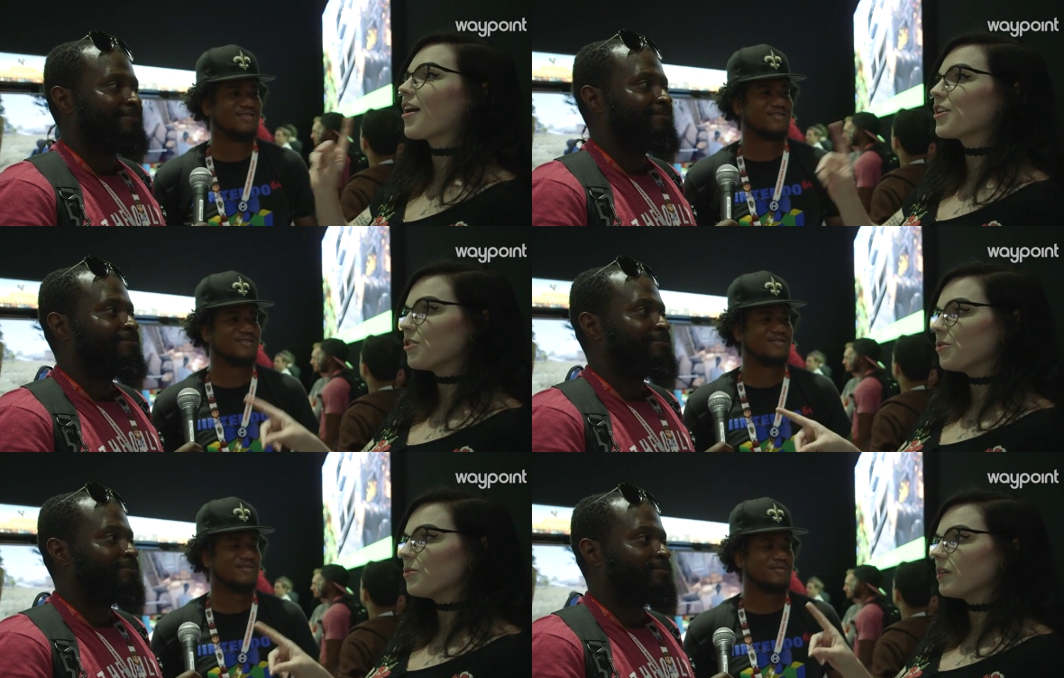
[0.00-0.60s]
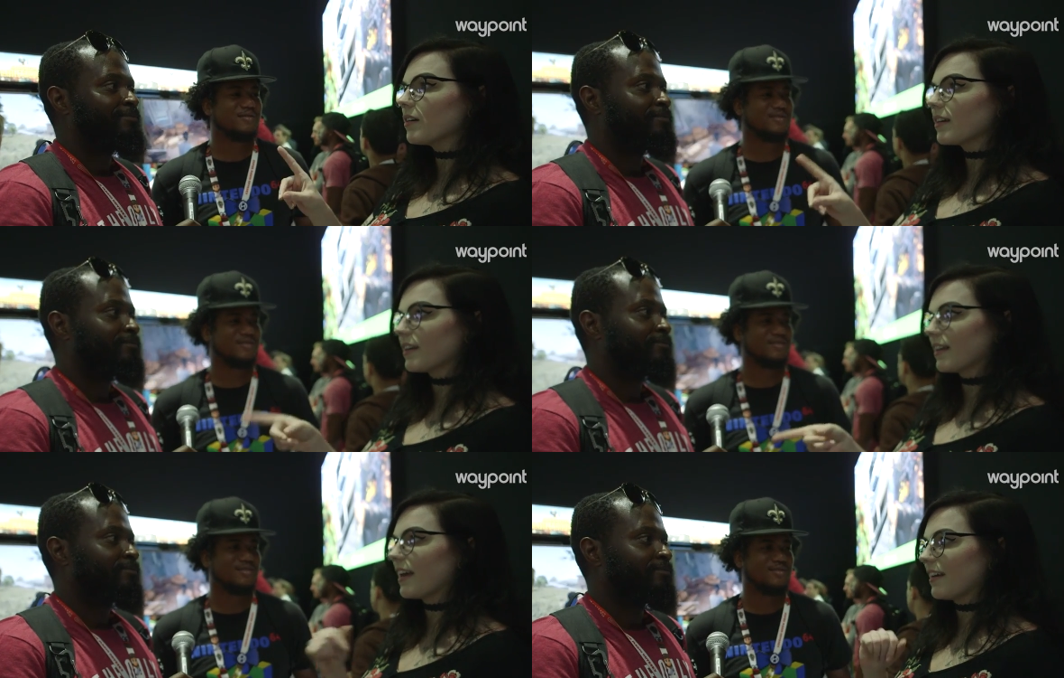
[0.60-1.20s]
Speaker 1: Are you
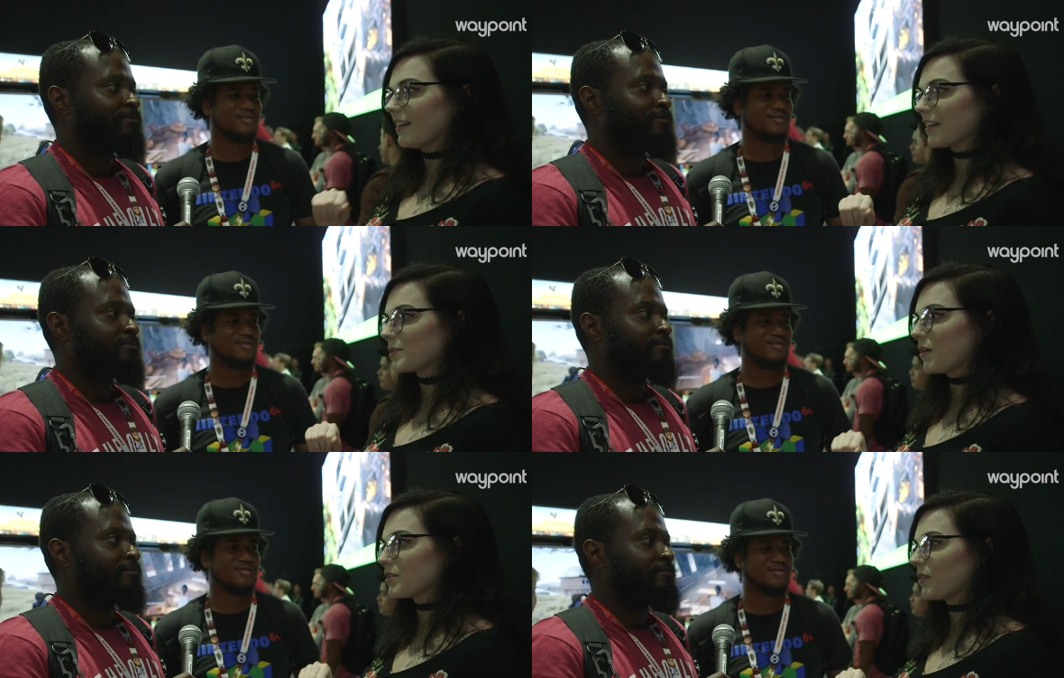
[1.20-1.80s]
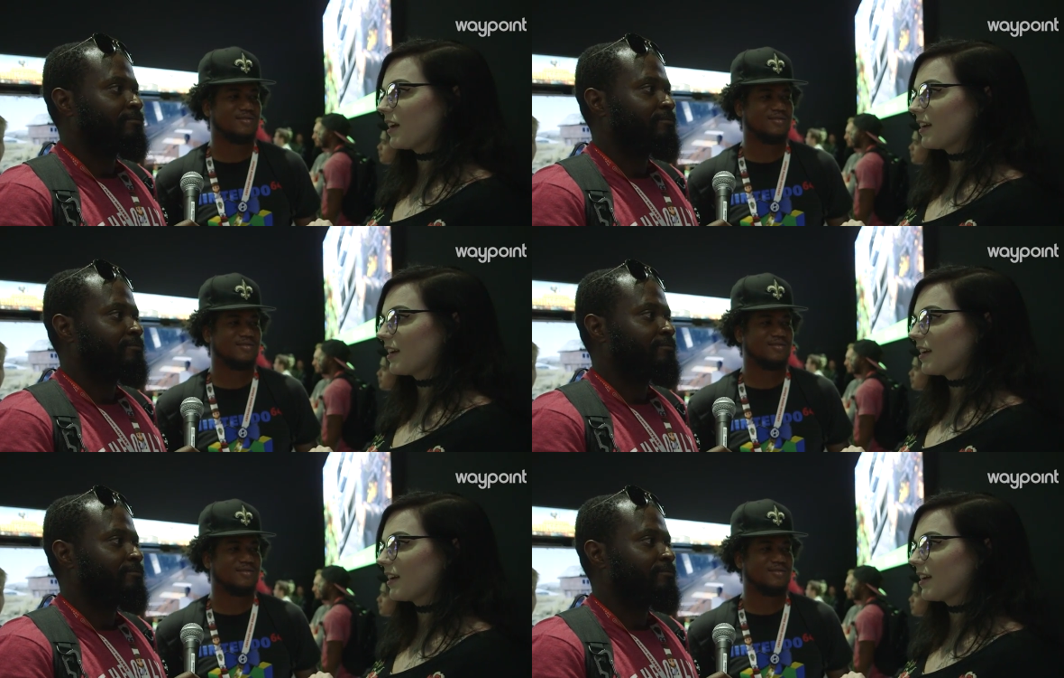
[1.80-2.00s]
gonna get an Xbox One